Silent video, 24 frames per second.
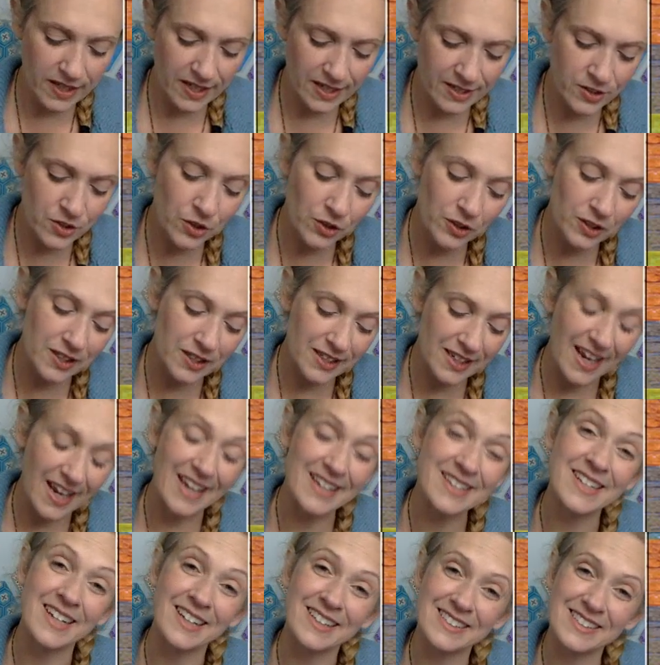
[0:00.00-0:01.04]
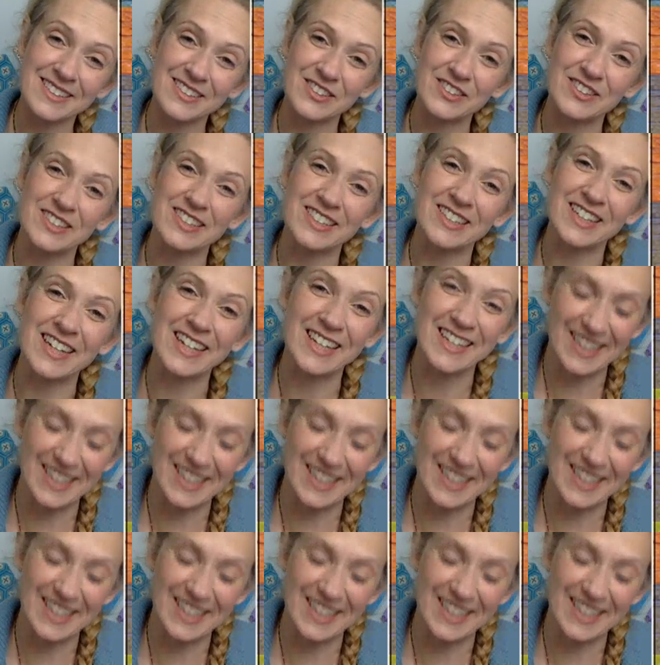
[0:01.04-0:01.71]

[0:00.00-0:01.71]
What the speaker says: internally and externally.